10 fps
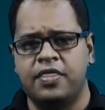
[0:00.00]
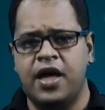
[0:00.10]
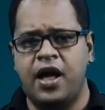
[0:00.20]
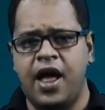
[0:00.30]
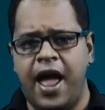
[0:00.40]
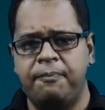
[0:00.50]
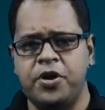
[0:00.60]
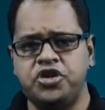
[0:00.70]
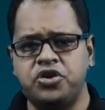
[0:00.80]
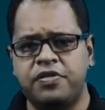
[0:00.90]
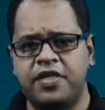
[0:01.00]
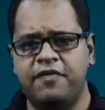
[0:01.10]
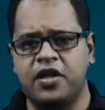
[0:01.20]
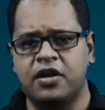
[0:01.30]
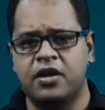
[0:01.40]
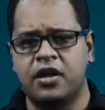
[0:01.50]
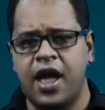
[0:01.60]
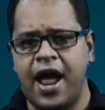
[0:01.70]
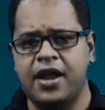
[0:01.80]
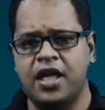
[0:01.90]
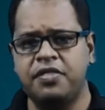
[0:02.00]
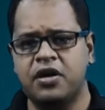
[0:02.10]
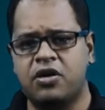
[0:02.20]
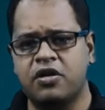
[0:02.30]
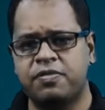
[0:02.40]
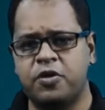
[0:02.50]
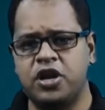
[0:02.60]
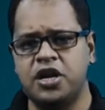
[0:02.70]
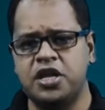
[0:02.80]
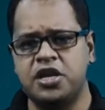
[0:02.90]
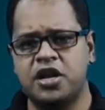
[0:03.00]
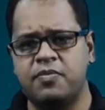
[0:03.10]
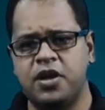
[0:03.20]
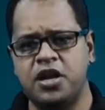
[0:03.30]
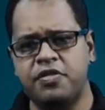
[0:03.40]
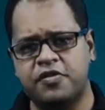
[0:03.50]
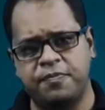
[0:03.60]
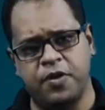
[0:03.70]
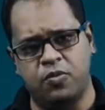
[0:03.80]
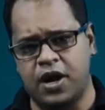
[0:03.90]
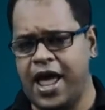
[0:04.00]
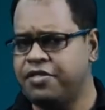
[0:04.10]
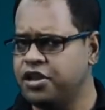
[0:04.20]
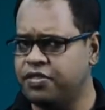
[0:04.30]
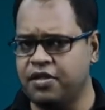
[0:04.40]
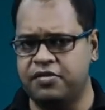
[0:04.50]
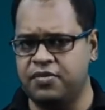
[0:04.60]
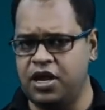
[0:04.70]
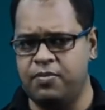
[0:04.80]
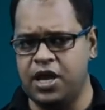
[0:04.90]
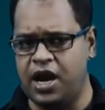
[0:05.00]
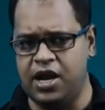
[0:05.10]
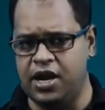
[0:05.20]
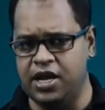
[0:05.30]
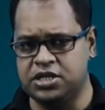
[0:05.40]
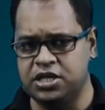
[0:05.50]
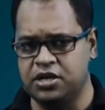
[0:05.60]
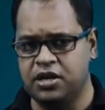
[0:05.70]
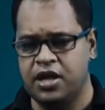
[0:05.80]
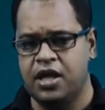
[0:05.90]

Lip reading: the amplitude 7 and hence the corresponding digital bit is 111 as discussed in my earlier lecture.